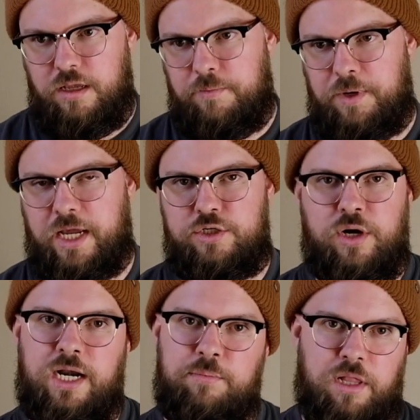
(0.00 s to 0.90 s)
I'm not
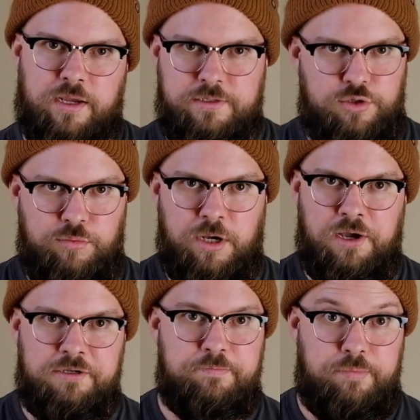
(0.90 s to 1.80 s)
trying to plug it too
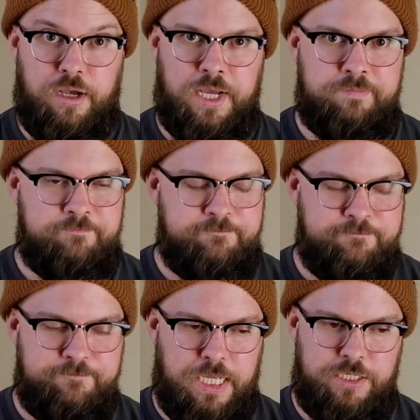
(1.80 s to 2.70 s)
much, but
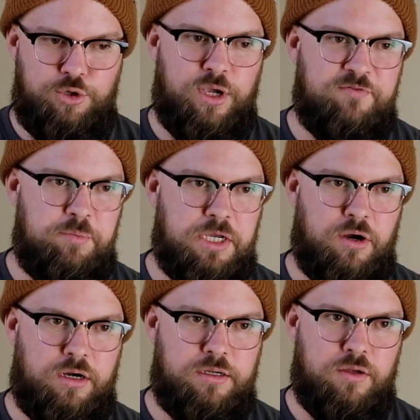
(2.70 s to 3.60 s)
I do have a Big
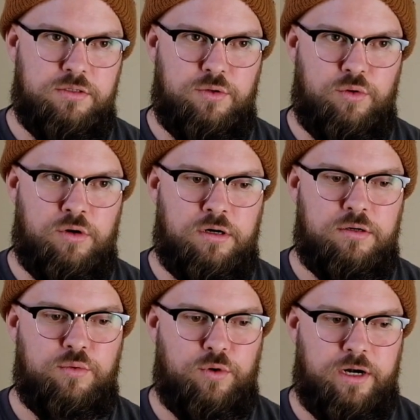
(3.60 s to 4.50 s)
Cartel
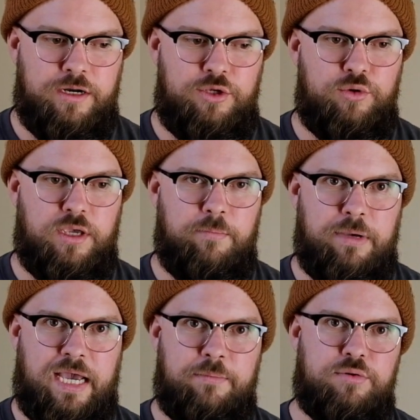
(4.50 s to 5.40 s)
store where you can
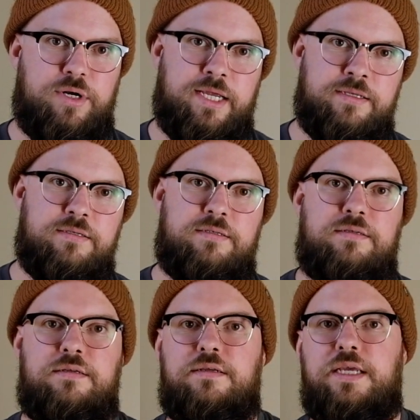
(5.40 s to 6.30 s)
buy
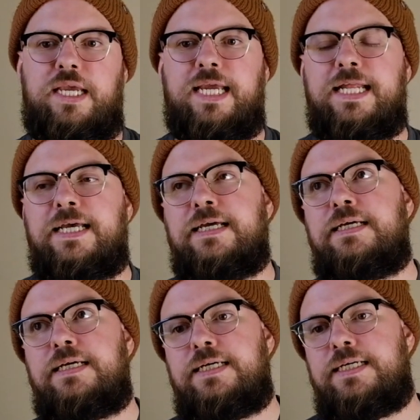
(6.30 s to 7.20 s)
prints, and
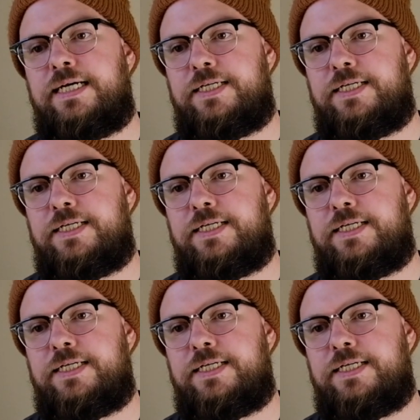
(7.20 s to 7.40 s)
I